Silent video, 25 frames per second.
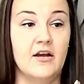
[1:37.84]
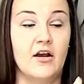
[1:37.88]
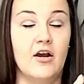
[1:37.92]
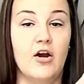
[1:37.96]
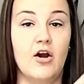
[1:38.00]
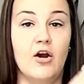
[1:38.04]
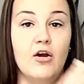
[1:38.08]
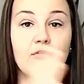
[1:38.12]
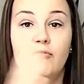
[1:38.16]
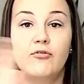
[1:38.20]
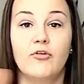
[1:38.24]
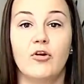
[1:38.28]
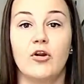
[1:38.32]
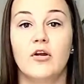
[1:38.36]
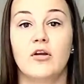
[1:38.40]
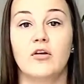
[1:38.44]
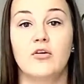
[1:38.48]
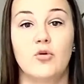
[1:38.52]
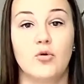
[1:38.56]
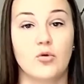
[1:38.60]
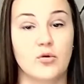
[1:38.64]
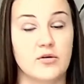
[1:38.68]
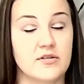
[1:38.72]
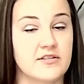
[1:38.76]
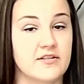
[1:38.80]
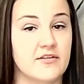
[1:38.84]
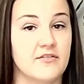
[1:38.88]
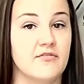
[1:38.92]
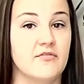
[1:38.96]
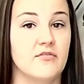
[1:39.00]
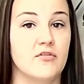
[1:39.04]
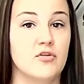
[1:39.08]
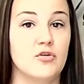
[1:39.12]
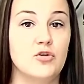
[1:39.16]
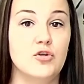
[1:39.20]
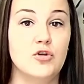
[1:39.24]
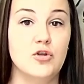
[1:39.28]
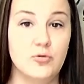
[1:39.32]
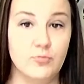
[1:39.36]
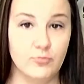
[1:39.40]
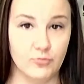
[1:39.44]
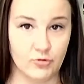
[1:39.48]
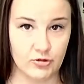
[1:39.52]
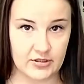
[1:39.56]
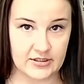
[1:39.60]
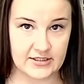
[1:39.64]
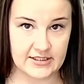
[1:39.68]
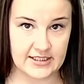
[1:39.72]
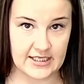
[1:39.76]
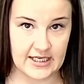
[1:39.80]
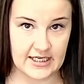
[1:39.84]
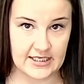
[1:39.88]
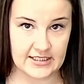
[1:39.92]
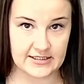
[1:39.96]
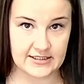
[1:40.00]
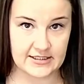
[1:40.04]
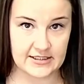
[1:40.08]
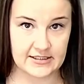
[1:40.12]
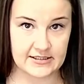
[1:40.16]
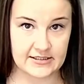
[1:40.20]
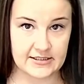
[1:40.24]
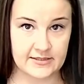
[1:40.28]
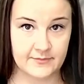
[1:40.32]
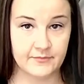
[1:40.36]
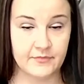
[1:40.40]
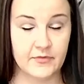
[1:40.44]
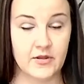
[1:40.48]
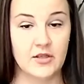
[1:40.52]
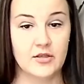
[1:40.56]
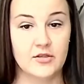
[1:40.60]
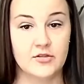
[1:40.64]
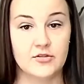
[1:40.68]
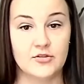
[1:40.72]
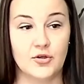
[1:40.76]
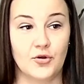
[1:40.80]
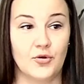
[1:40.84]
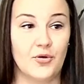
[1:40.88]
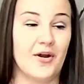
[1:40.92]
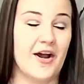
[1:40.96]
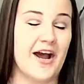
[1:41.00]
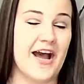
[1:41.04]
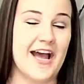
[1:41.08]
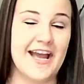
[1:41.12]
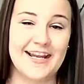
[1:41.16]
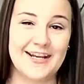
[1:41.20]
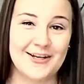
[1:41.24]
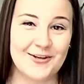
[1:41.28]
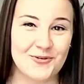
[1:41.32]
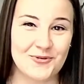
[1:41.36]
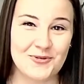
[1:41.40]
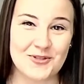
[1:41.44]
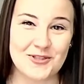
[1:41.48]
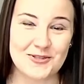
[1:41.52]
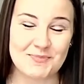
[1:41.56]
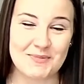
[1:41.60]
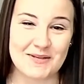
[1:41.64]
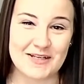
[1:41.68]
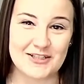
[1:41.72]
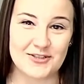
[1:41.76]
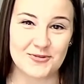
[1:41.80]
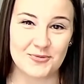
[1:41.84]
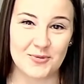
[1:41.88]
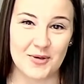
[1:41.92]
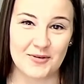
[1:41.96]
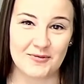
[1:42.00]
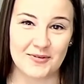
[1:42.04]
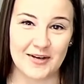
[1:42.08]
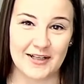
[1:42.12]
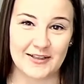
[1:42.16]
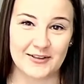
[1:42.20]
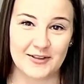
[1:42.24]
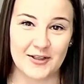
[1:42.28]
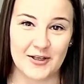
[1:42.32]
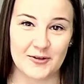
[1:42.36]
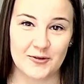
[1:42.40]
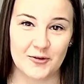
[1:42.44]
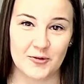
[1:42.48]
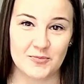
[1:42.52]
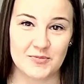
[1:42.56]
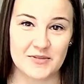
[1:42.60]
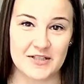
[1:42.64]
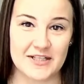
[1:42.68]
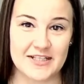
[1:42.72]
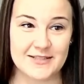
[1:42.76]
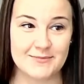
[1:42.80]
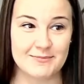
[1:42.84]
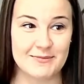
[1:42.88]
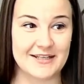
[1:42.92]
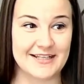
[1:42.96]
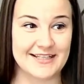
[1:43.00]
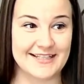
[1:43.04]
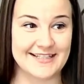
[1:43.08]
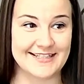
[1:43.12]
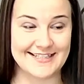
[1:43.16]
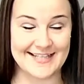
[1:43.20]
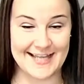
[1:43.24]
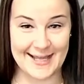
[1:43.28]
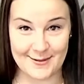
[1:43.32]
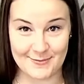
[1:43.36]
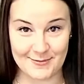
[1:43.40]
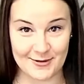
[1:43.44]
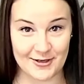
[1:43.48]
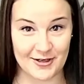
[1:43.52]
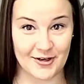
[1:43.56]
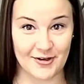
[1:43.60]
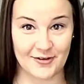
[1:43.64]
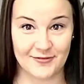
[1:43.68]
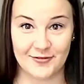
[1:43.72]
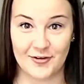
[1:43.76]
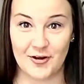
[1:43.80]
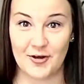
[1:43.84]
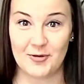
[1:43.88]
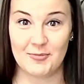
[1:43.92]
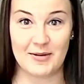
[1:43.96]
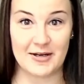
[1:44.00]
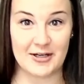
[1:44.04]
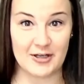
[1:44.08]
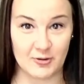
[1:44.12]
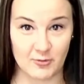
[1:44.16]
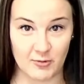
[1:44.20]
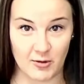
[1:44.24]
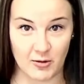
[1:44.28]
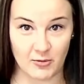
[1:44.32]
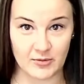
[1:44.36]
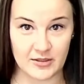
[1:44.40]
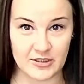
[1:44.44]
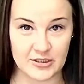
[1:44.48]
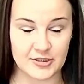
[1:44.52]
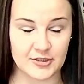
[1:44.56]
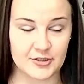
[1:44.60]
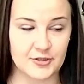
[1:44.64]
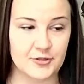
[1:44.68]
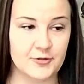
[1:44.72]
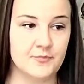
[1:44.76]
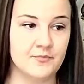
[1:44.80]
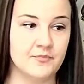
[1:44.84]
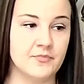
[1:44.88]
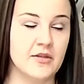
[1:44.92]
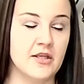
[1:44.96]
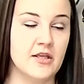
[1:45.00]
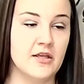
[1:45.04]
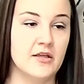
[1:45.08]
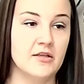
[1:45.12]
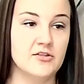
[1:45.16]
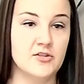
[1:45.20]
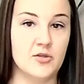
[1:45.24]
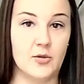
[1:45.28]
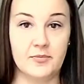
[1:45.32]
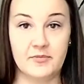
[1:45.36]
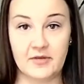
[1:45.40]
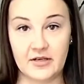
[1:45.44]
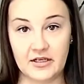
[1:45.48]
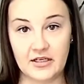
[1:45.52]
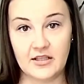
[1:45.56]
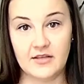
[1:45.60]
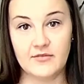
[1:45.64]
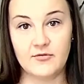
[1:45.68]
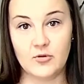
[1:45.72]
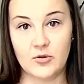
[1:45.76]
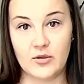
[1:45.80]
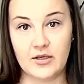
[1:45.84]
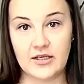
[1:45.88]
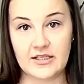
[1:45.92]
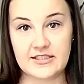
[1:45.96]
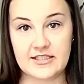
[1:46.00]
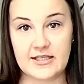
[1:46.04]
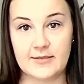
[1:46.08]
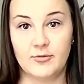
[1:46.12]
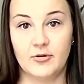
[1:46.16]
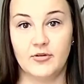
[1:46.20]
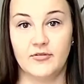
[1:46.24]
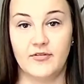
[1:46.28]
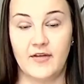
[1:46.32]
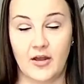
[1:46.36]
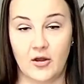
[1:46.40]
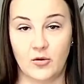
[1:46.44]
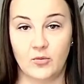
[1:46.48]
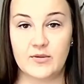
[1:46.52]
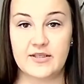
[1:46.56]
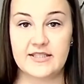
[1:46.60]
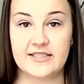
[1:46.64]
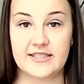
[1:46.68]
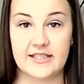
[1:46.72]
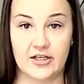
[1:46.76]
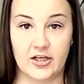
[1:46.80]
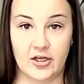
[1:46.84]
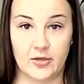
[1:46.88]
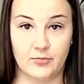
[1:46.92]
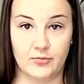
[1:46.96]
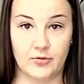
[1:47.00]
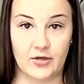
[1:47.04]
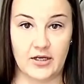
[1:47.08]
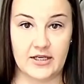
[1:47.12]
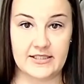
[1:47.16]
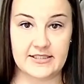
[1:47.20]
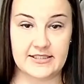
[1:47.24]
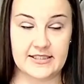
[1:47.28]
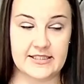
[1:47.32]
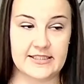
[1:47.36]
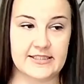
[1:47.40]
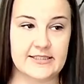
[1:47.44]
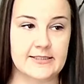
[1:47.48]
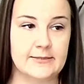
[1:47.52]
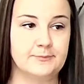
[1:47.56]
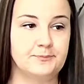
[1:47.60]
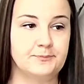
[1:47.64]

over a course of numerous cases. So I can only speak to what Right Law Group does because I'm in our firm, I know what we do. So I'm going to give you an example of how we set our prices.